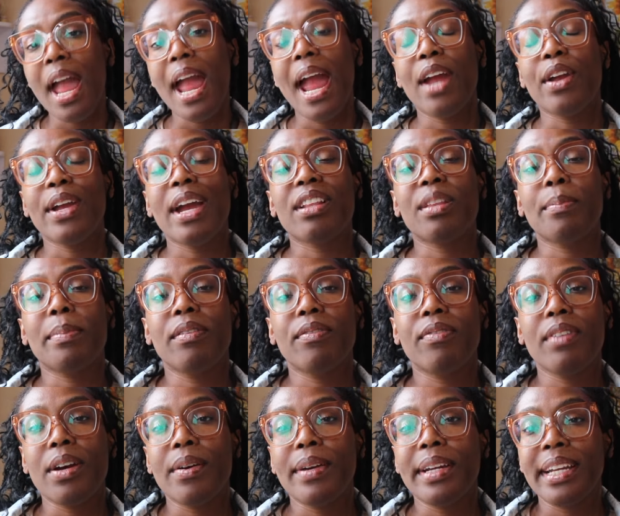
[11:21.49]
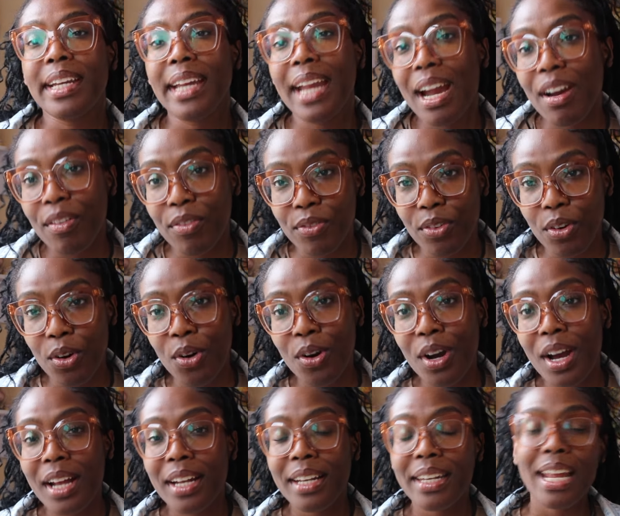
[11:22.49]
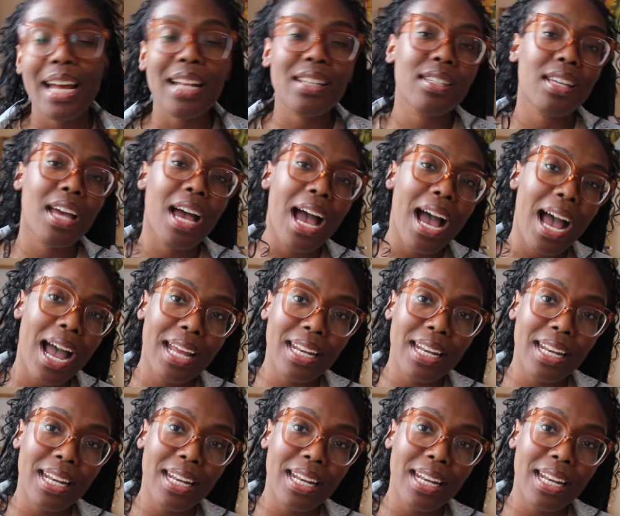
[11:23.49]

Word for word: And you have to be very careful not to